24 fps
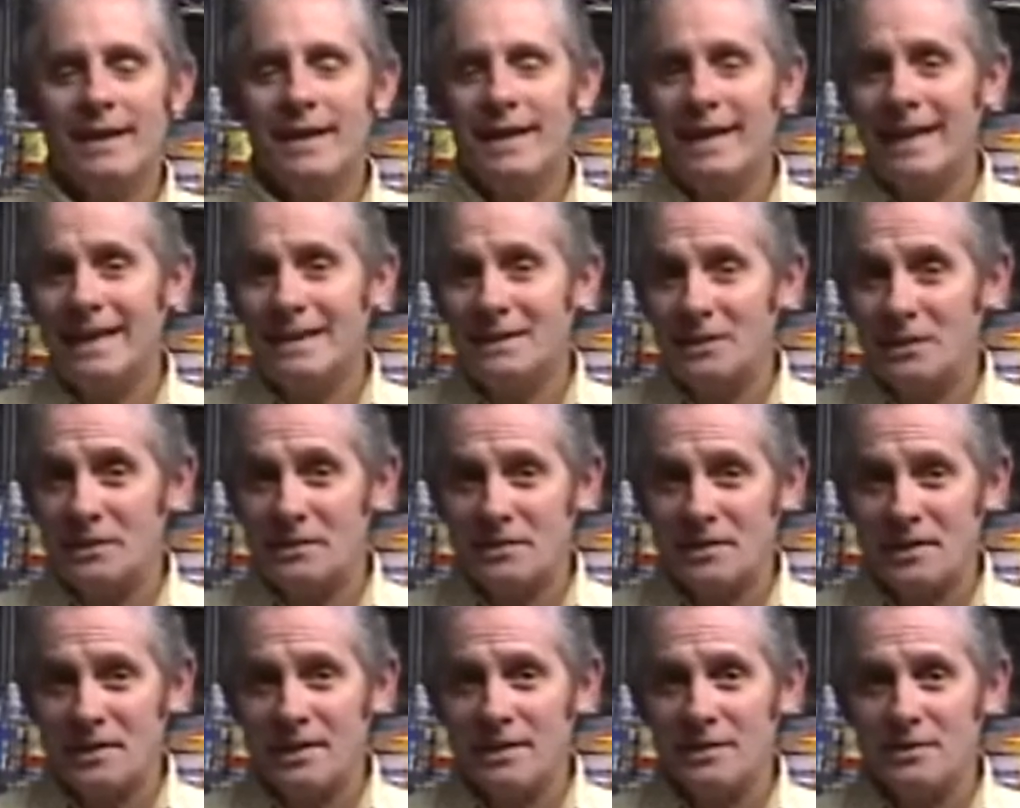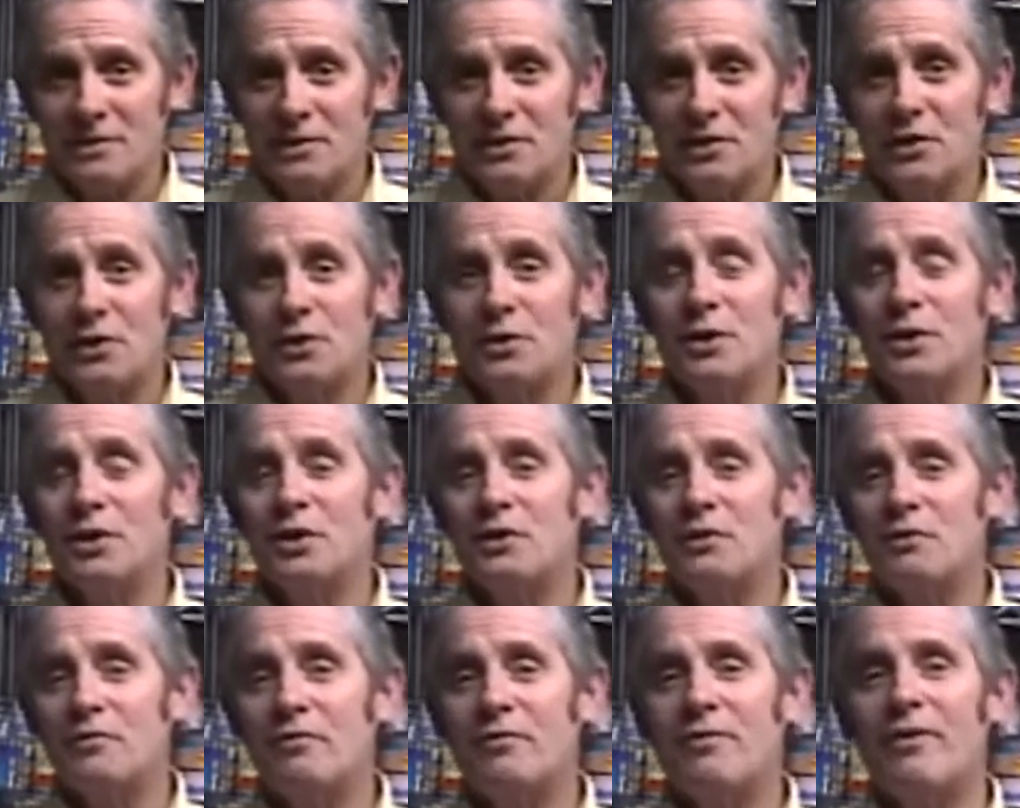agencies, you can
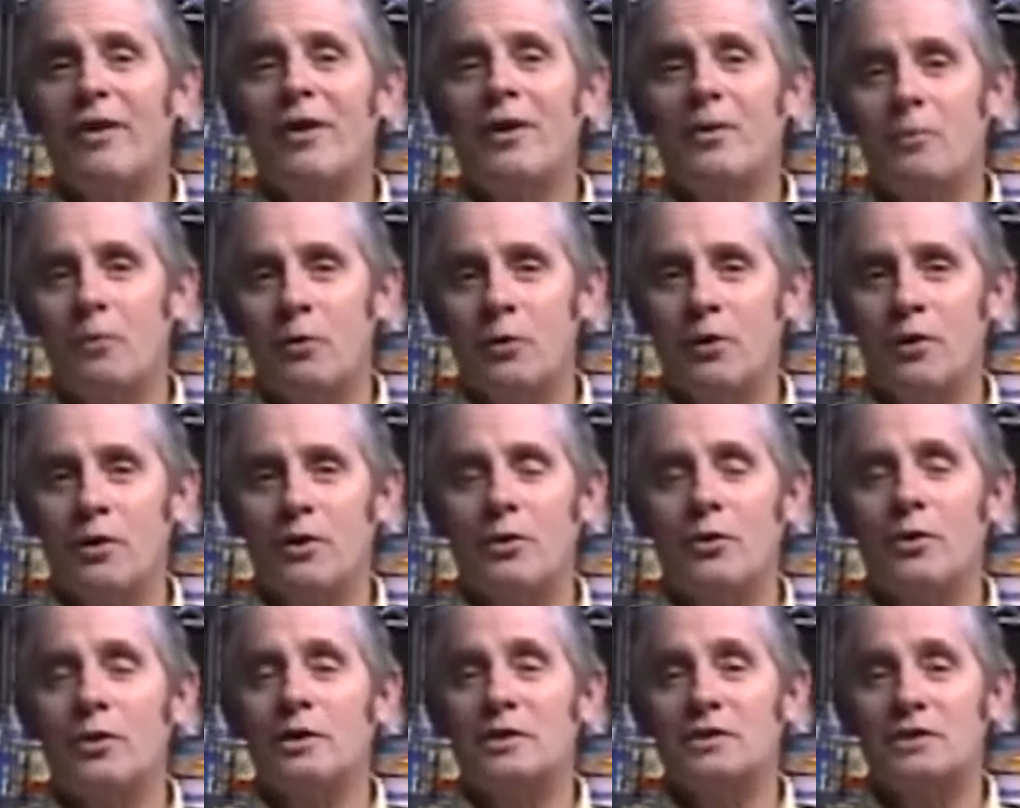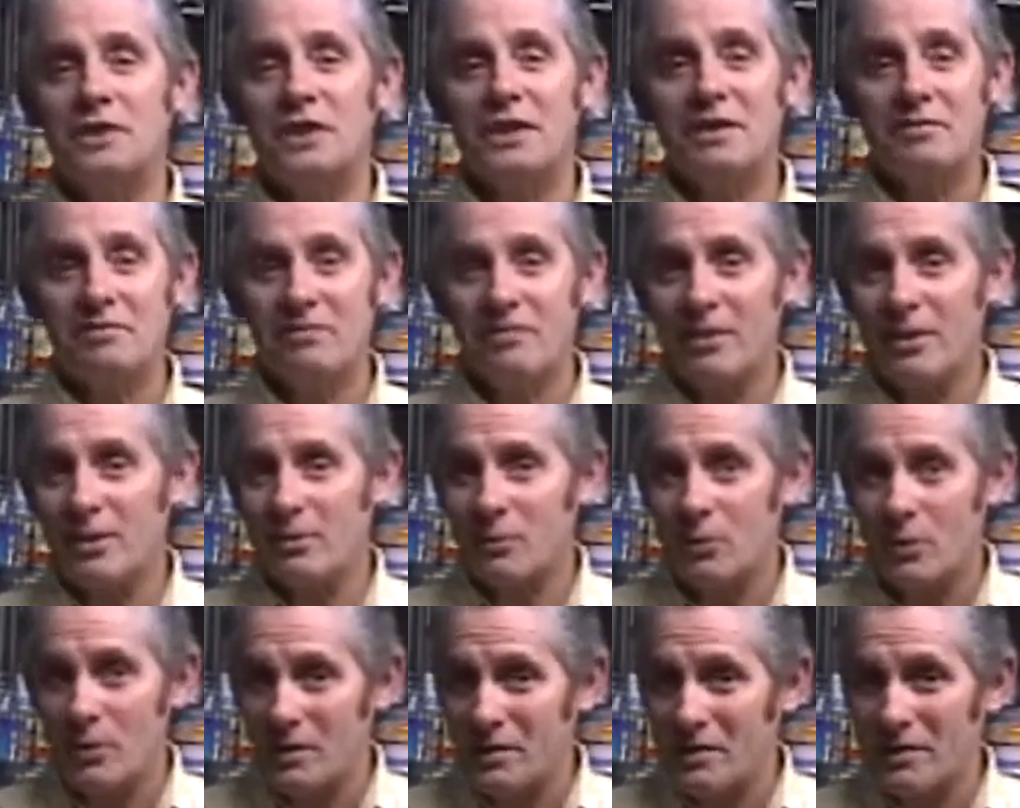do far more or achieve far
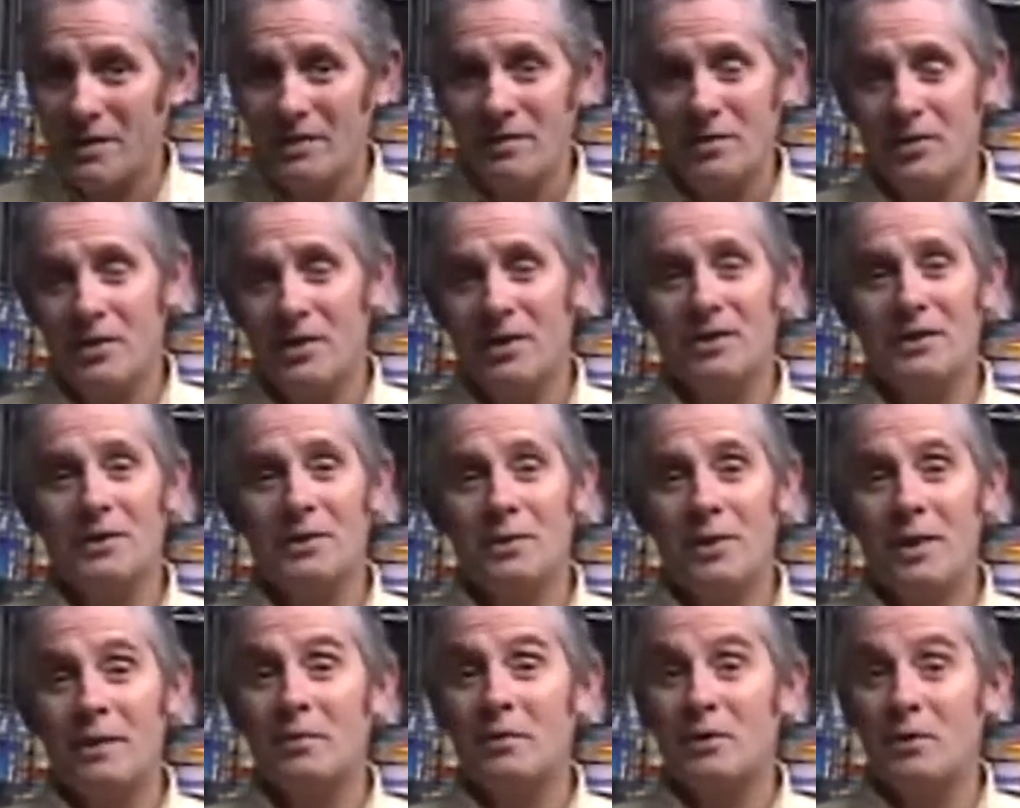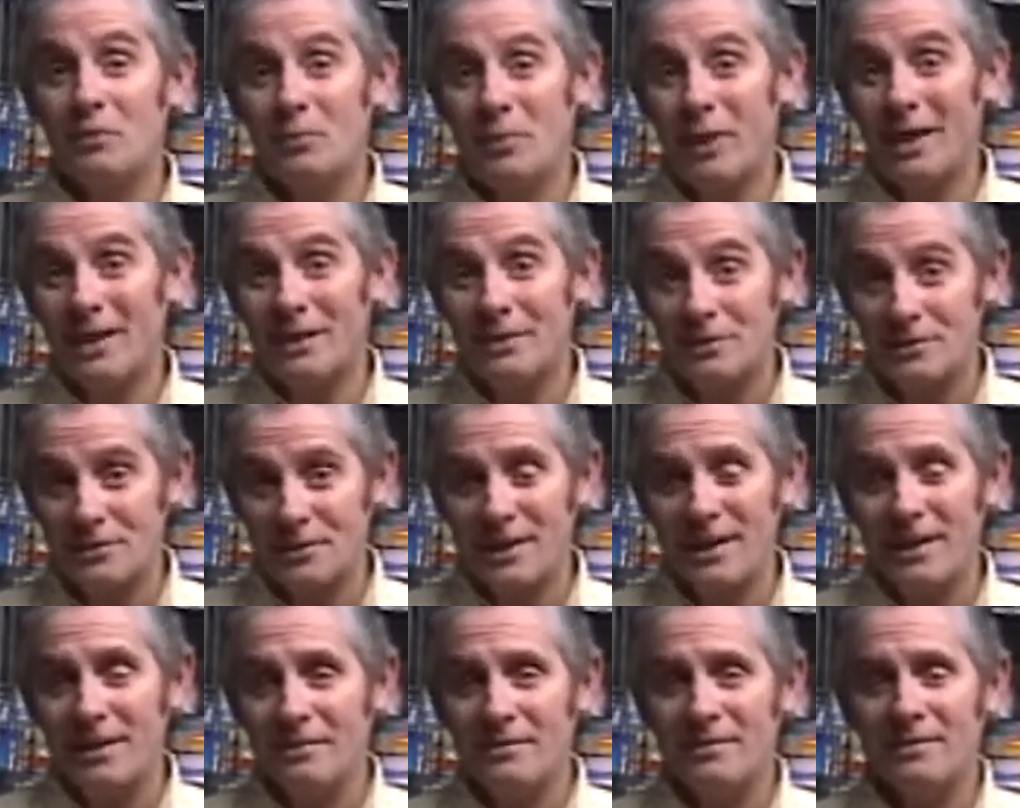more than you ever thought that you were able to do by
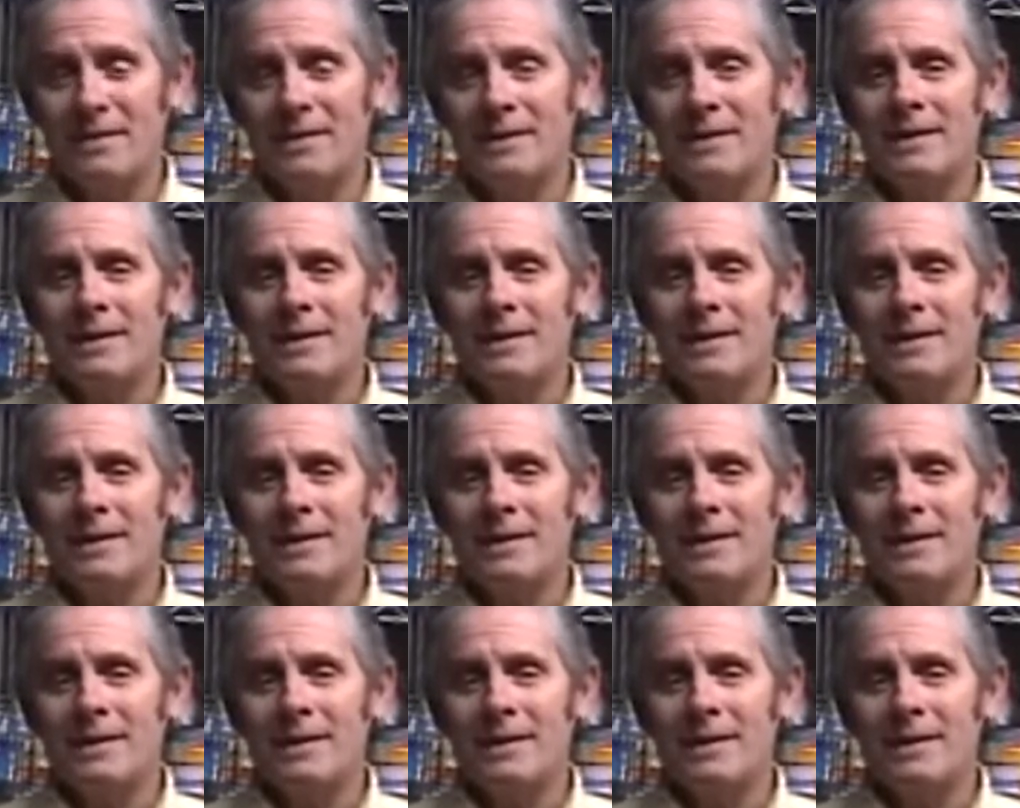yourself.